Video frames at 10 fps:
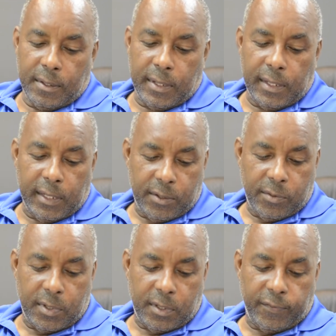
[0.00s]
Then
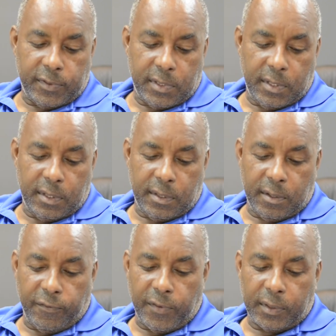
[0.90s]
later on, obviously,
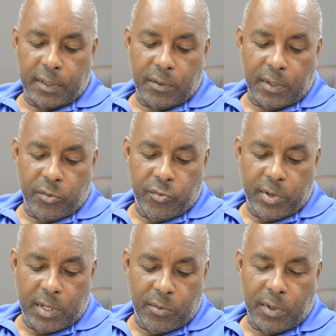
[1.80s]
they found out that
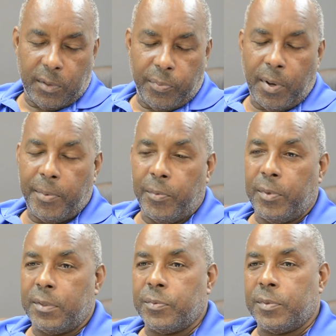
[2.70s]
really what the problem
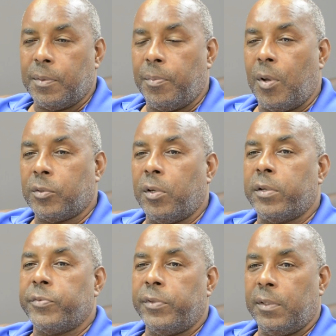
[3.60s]
was was a blocked
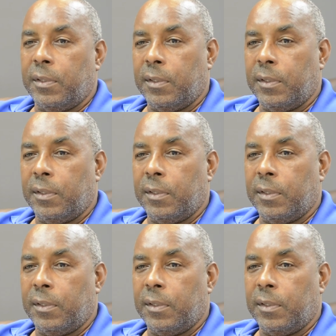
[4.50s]
artery.